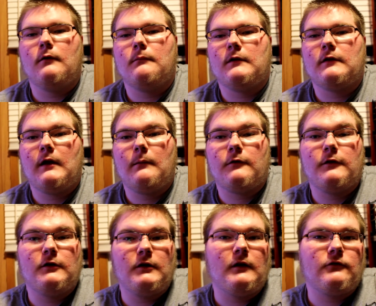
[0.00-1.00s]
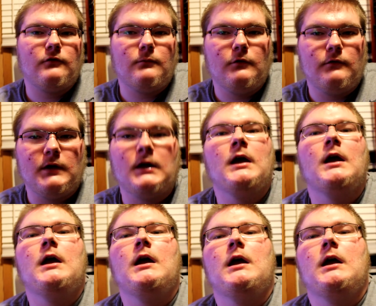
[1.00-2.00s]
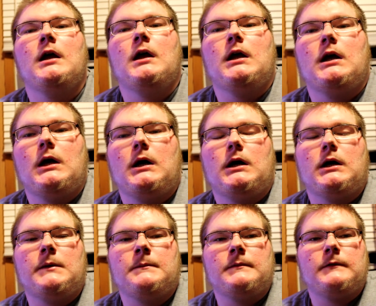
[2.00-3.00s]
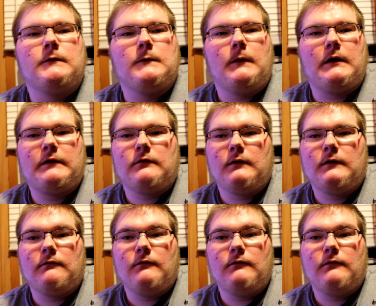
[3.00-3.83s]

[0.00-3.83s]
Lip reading: make the camera think yes, you're moving. So I guess I'll end the